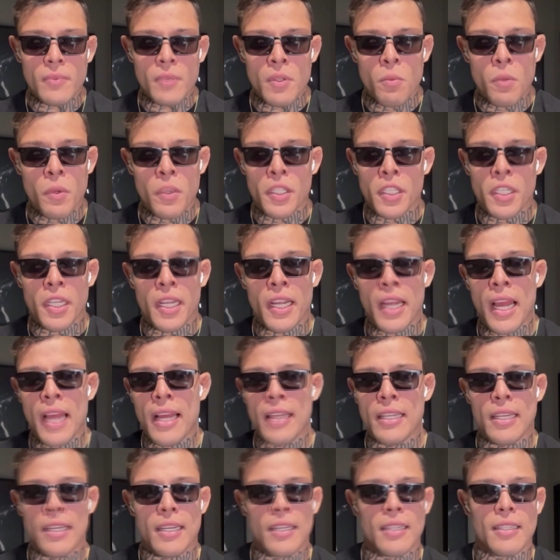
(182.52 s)
we didn't get
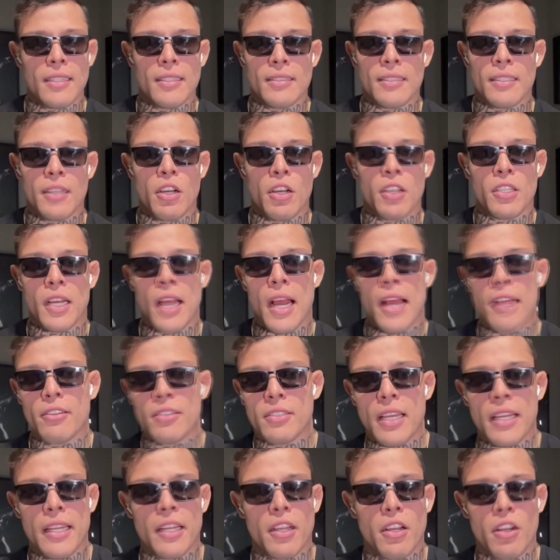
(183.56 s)
the other guy to
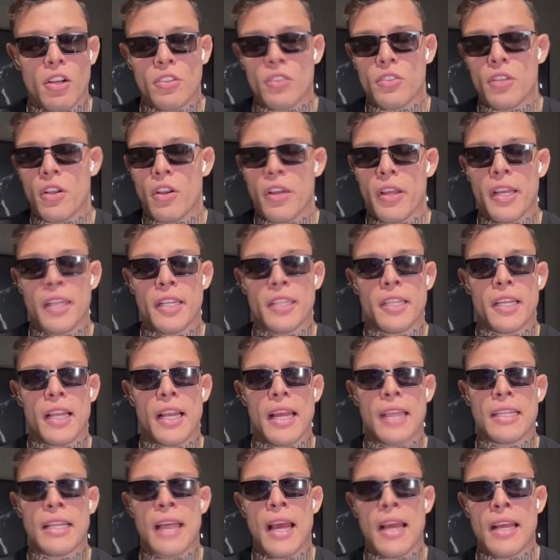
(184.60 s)
sign the contract or anything
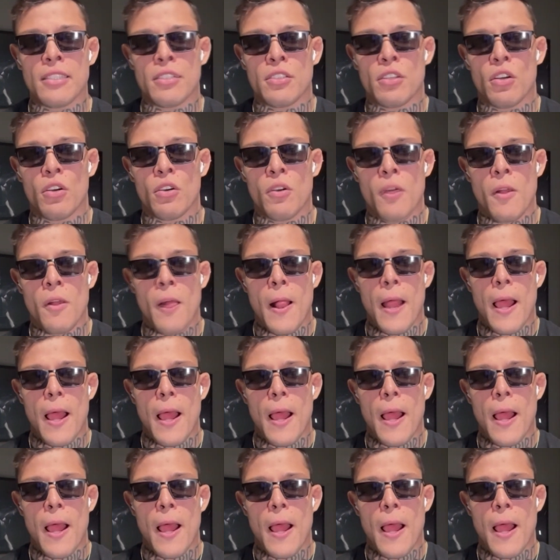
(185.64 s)
like that. So